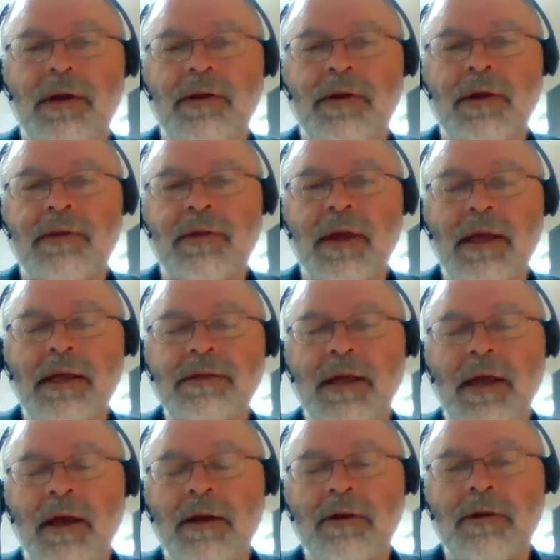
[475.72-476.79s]
Do you think it's
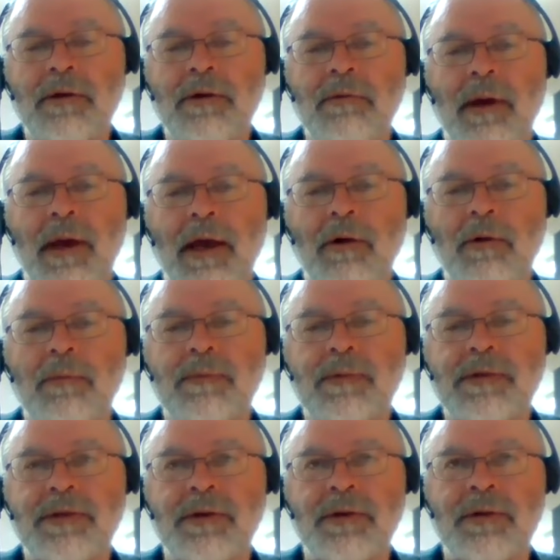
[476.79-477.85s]
going to help
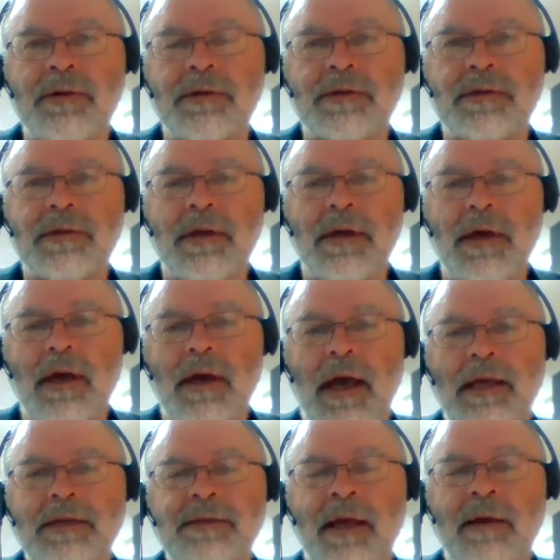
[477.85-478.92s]
students
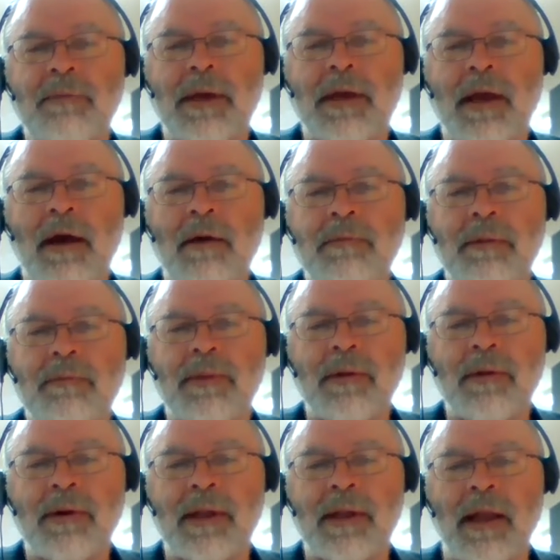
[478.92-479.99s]
as they become
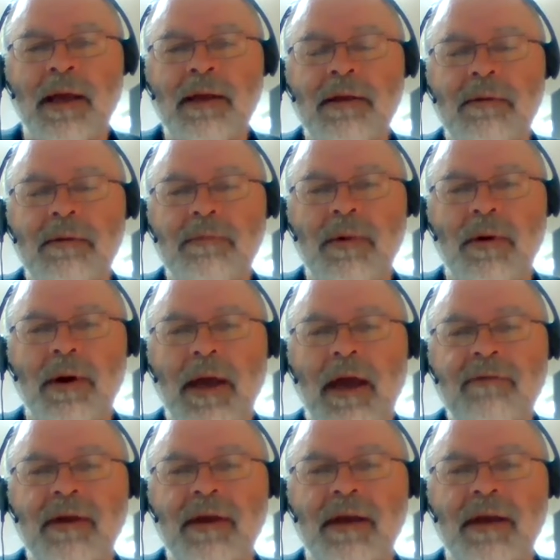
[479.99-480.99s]
employed later by having